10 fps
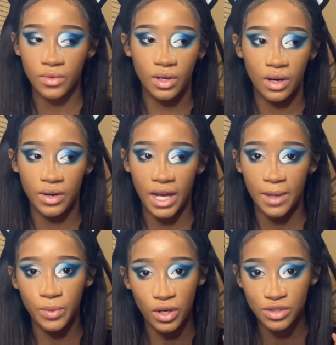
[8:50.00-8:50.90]
Okay,
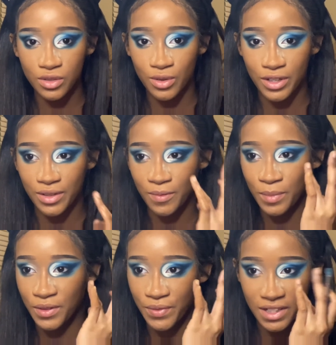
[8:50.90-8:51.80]
I'm also gonna
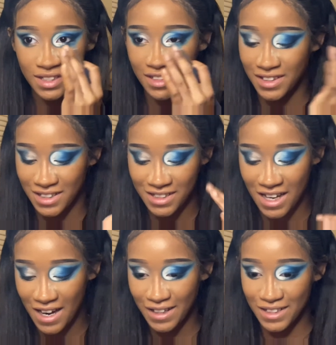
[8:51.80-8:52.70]
be fixing this
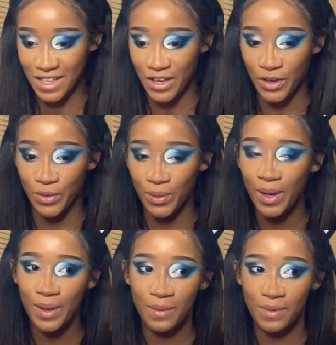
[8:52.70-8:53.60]
side as I go
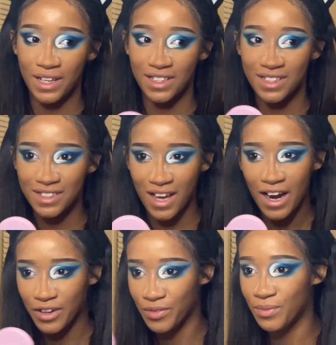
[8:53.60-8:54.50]
because it's
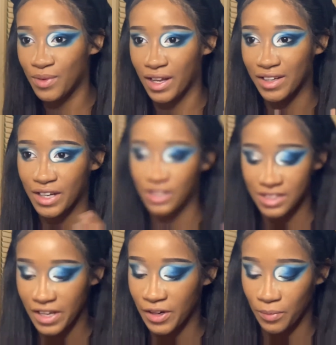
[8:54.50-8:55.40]
kind of like
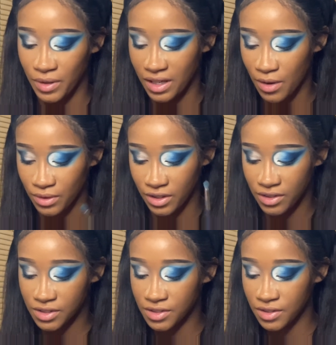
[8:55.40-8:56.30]
irritating me how it
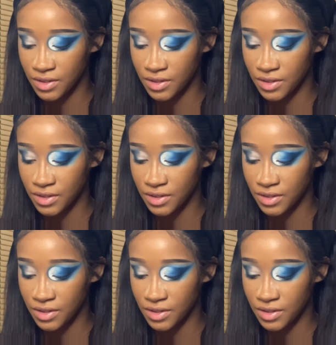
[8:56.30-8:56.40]
looks.